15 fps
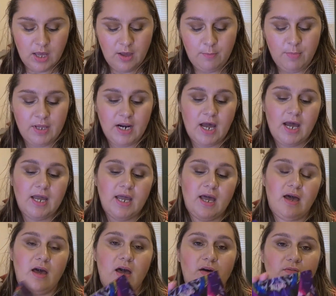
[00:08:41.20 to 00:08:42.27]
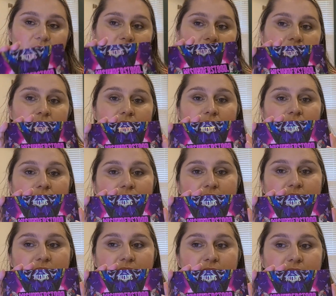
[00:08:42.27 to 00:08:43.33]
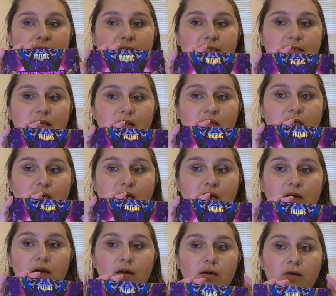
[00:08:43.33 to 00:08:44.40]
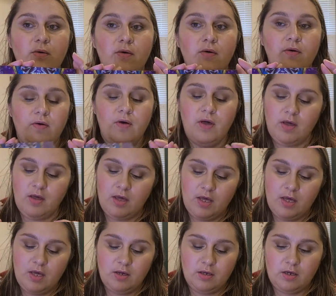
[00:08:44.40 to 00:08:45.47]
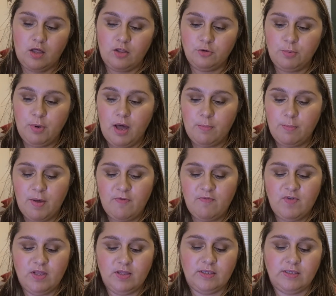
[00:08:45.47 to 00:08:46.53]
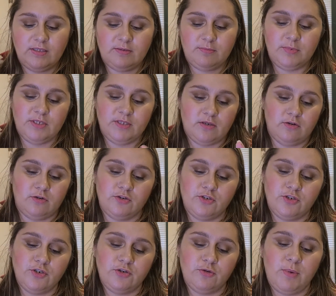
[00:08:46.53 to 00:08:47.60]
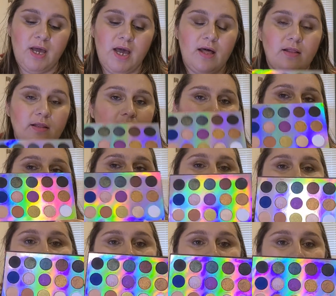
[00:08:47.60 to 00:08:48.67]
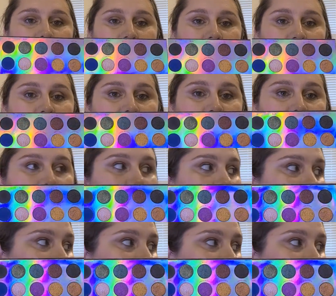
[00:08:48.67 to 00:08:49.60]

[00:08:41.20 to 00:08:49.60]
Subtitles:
But I have, this is the ColourPop Villains Misunderstood palette. It's what this looks like right